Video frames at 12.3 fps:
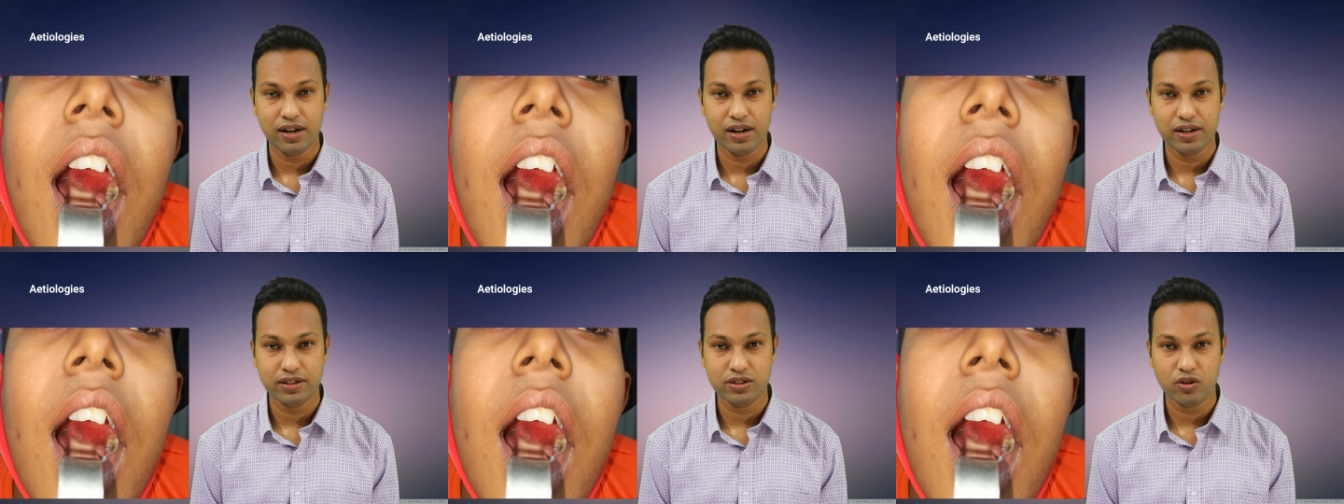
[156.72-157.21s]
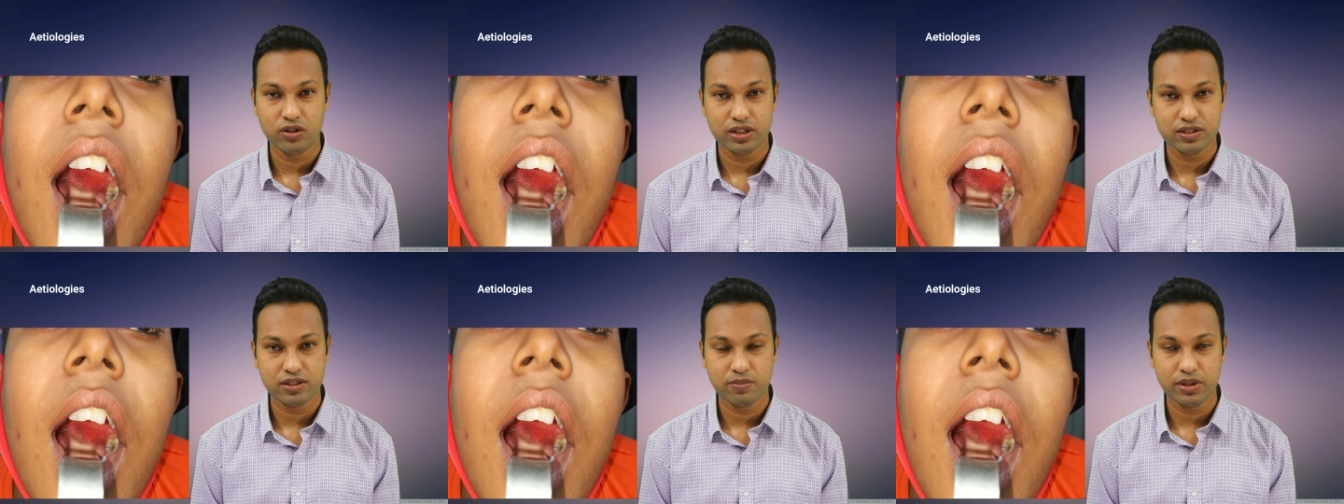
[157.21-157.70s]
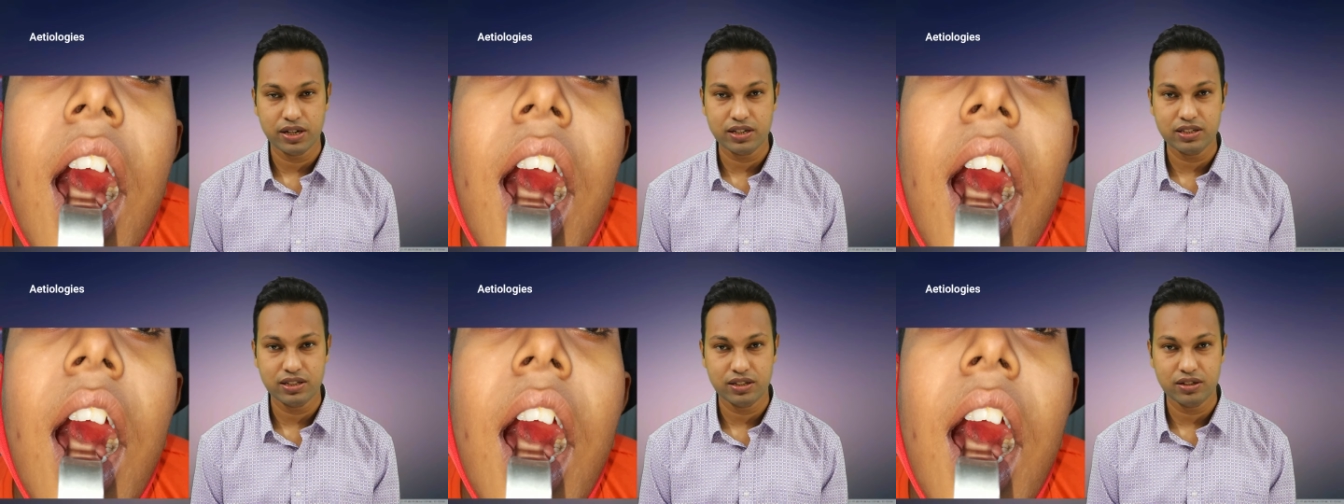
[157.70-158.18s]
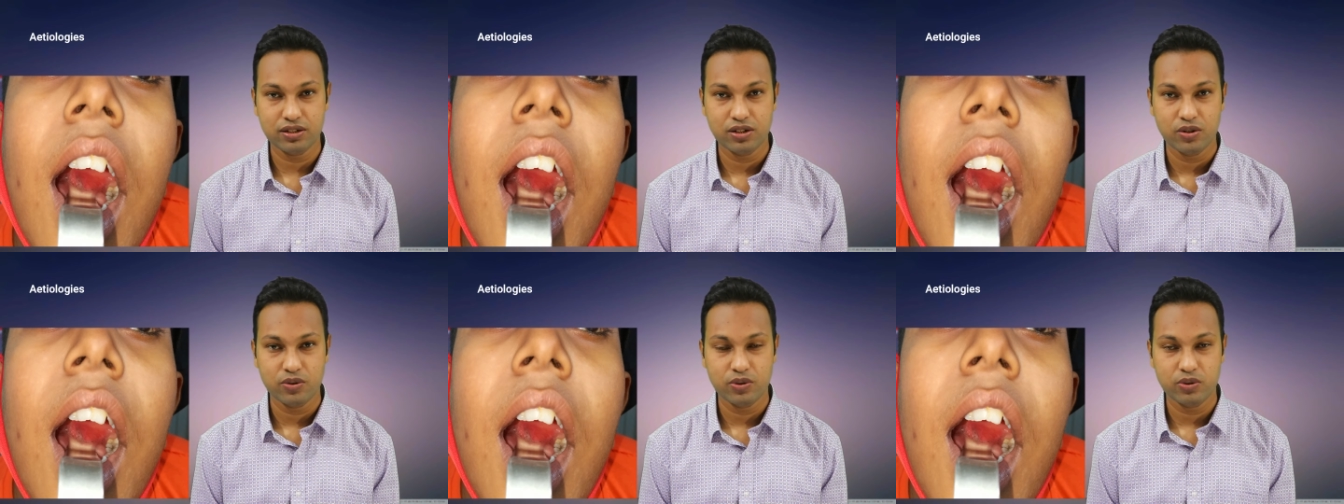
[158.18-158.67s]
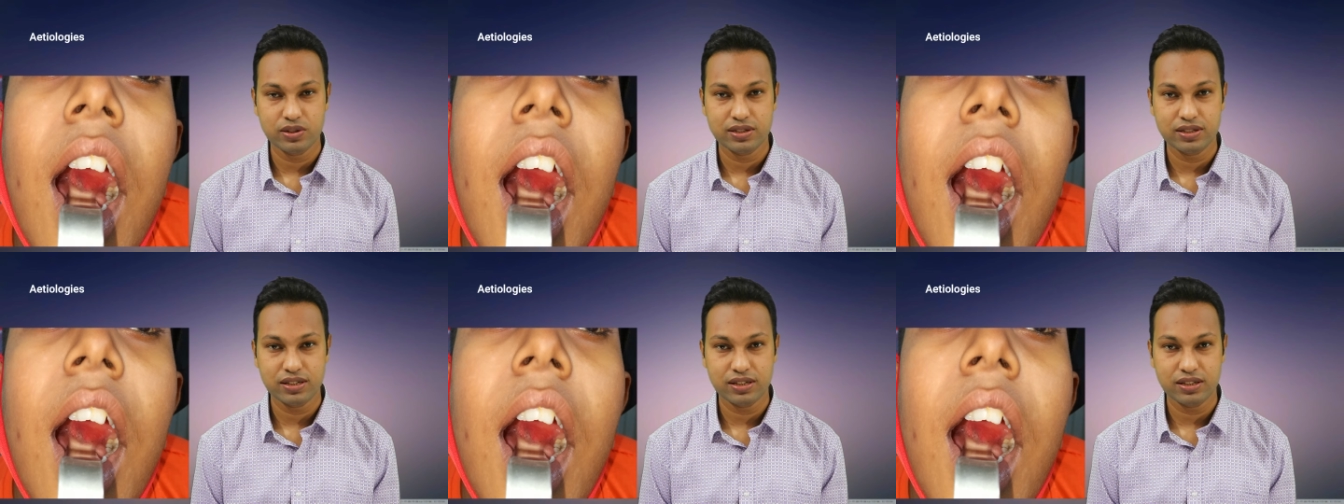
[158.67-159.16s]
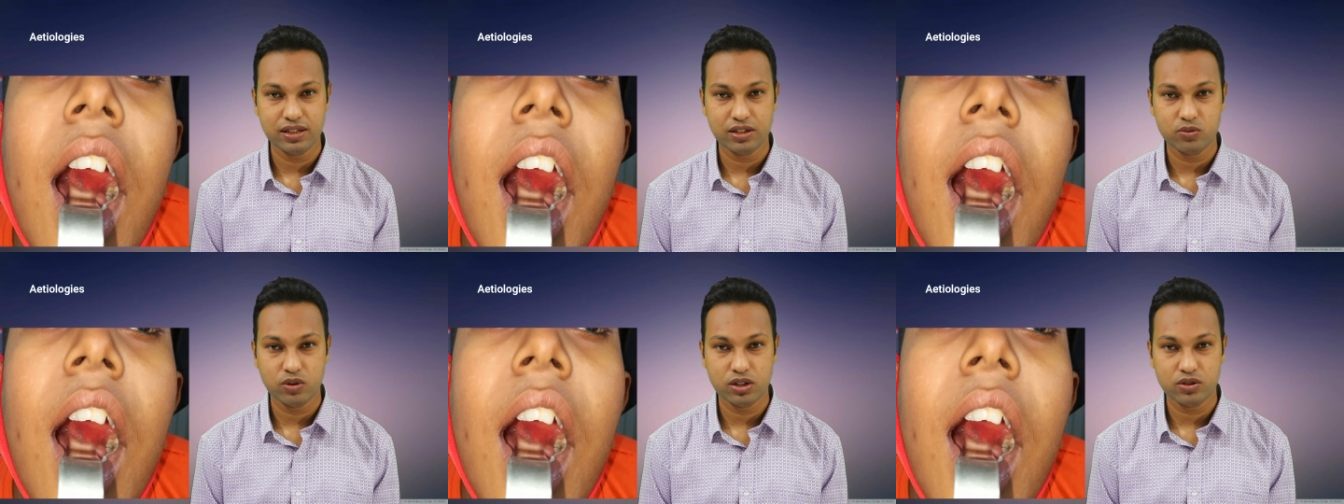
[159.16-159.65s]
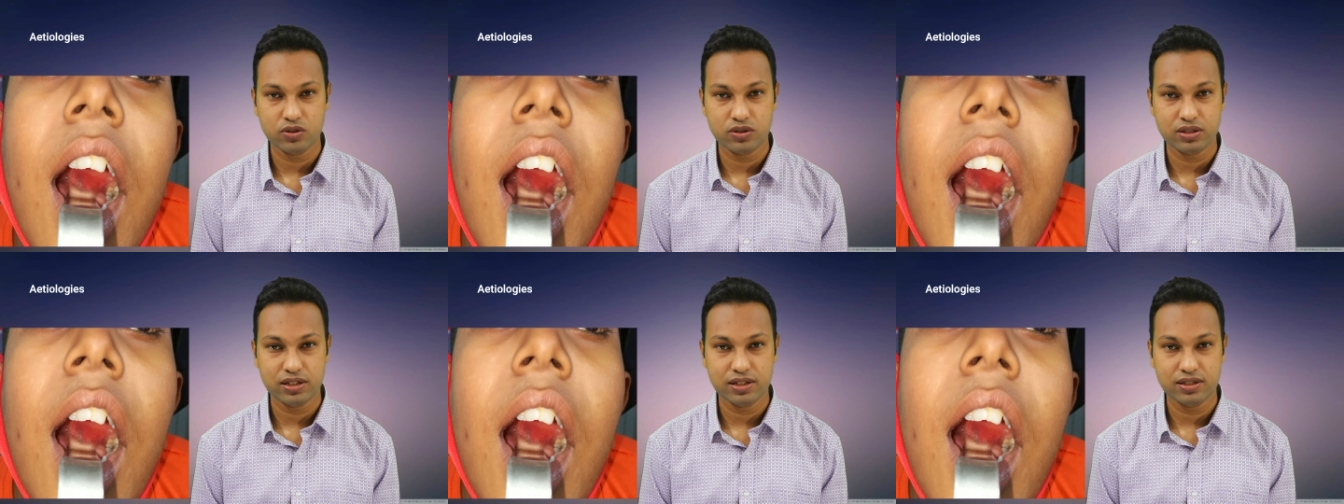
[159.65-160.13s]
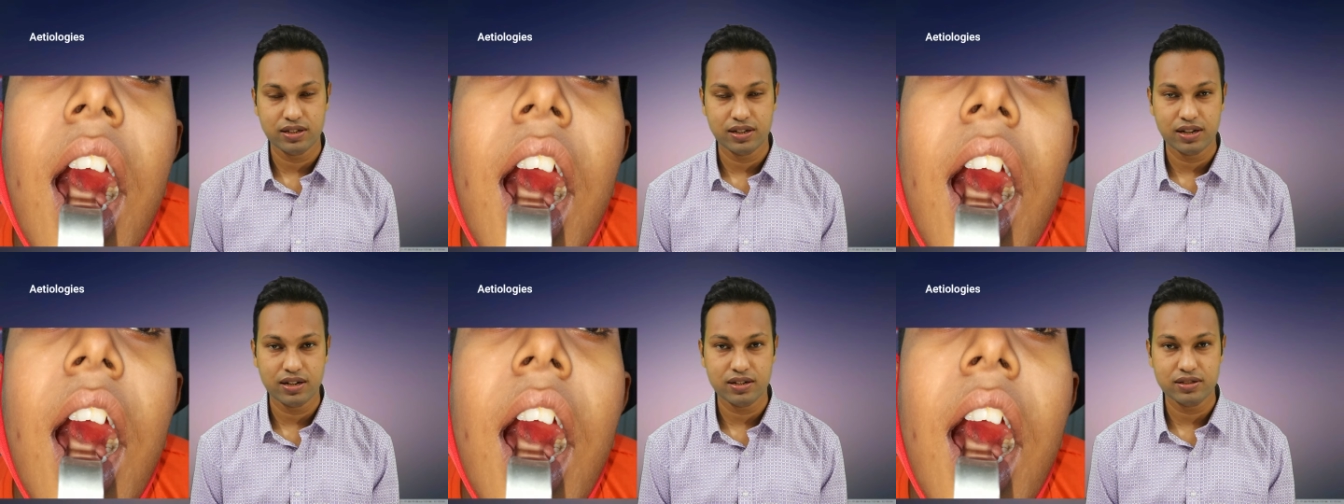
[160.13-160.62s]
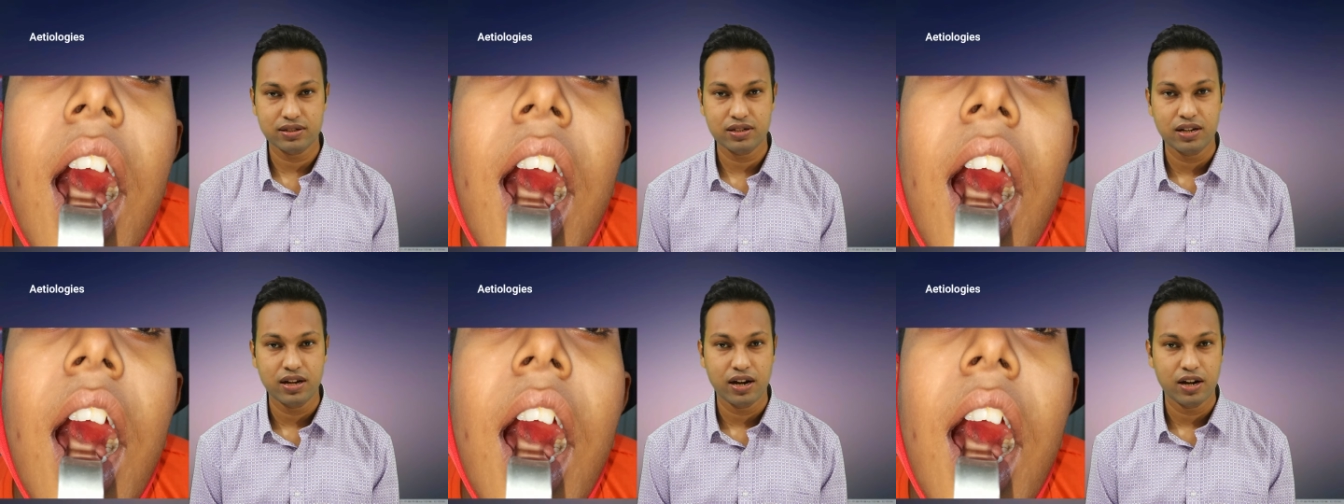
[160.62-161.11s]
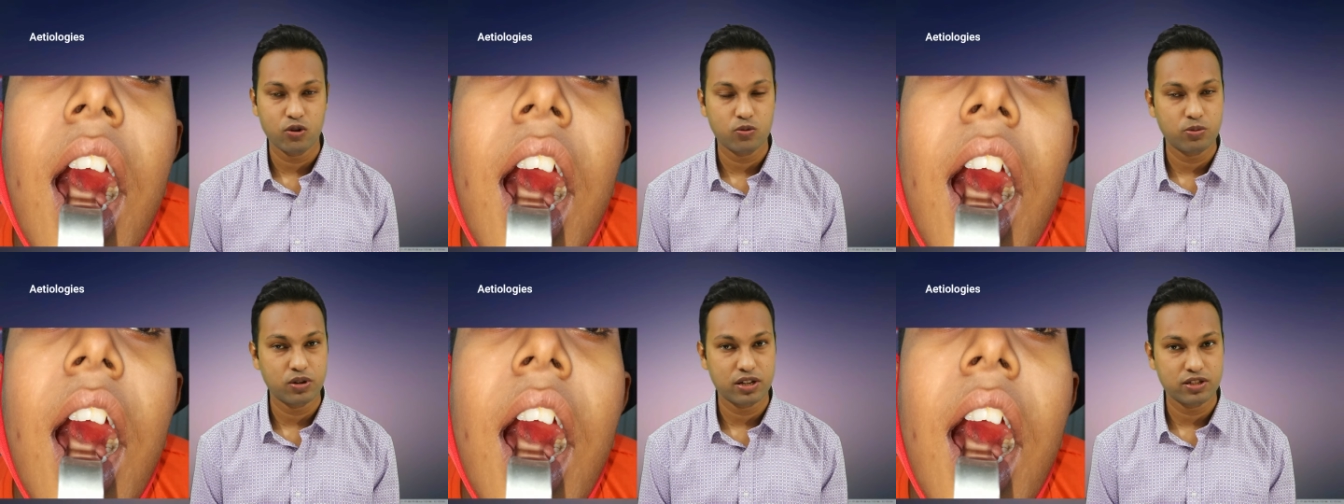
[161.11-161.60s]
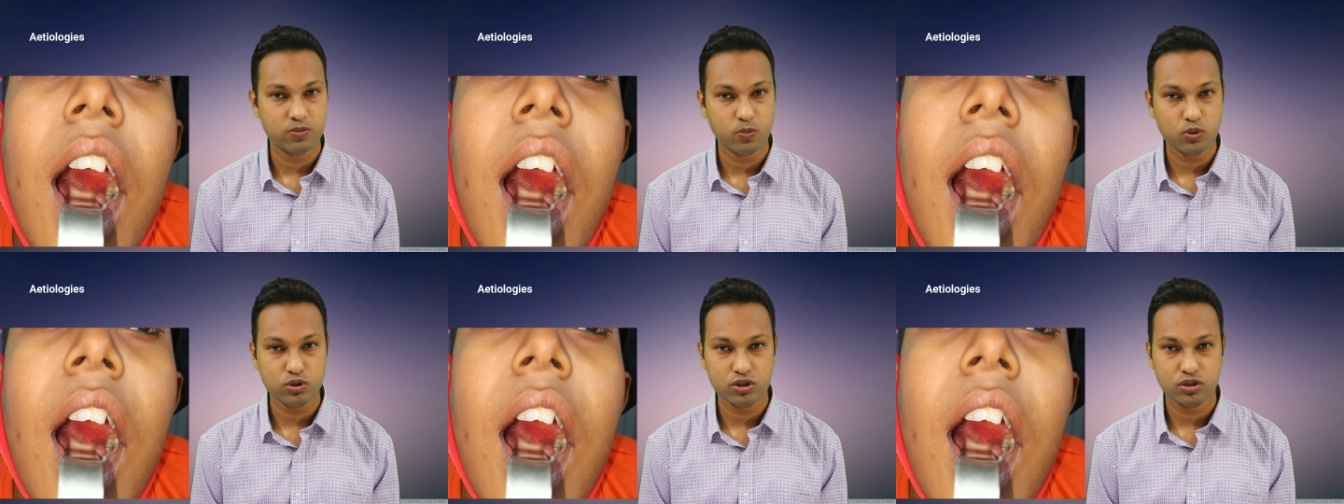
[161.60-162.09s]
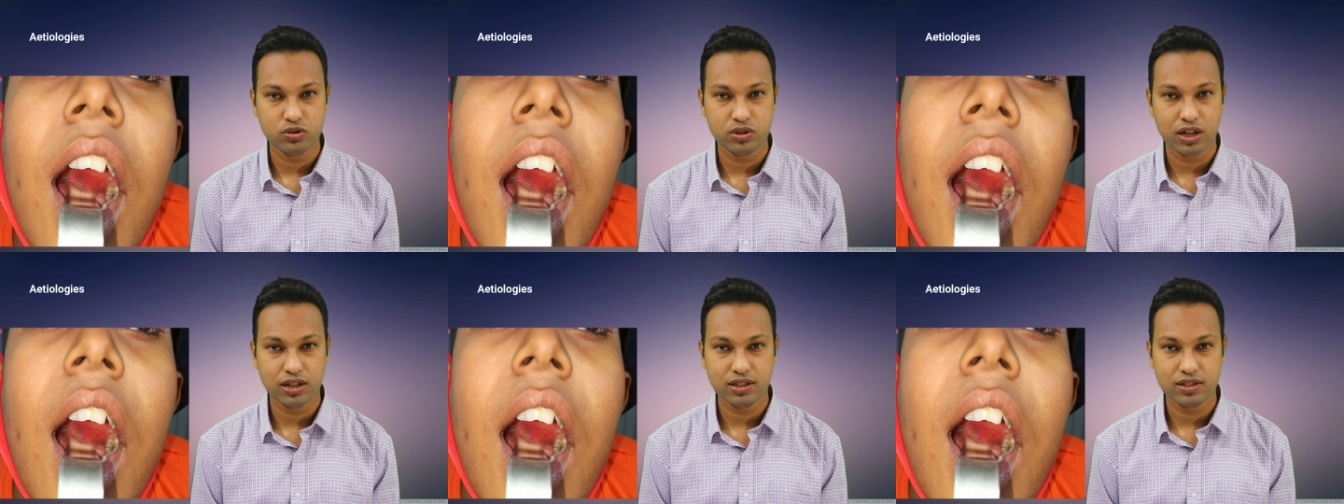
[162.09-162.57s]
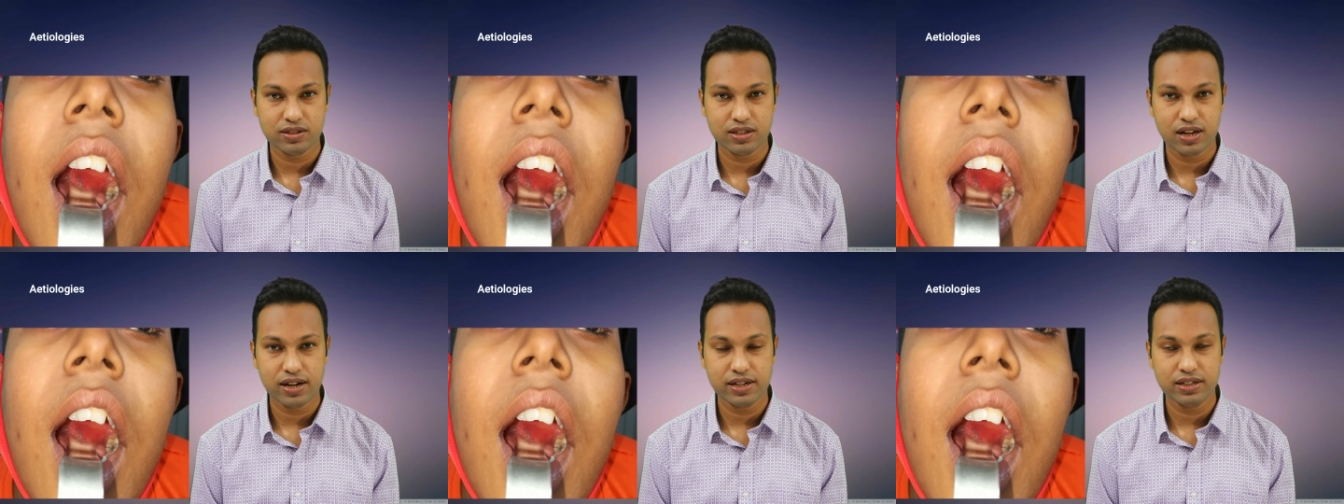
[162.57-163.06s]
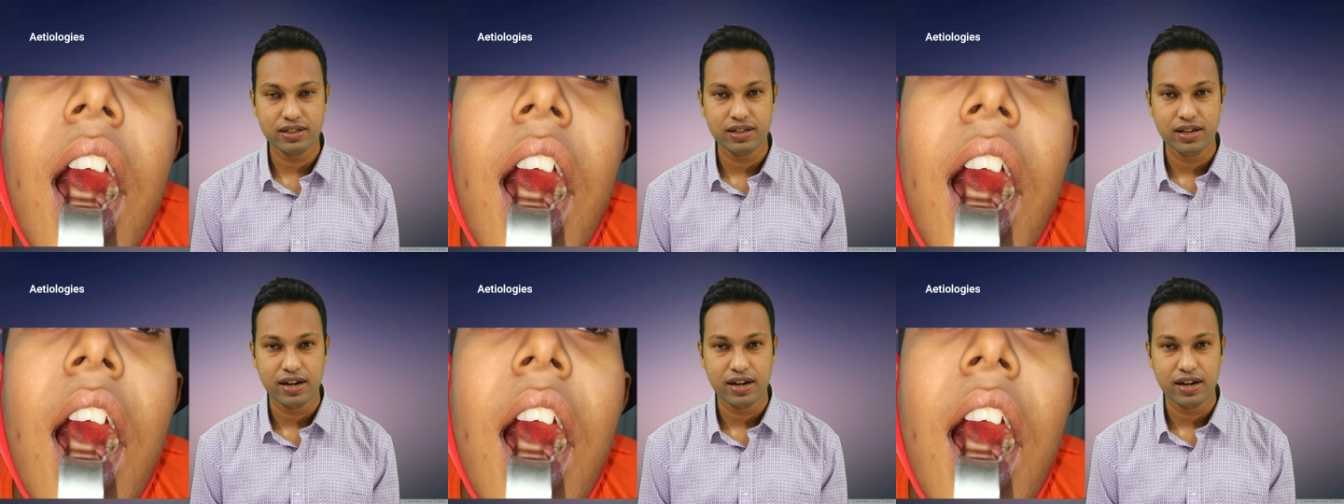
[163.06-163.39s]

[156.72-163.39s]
and on examination, we will see that one tonsil is enlarged, and uvula is pushed to the other side,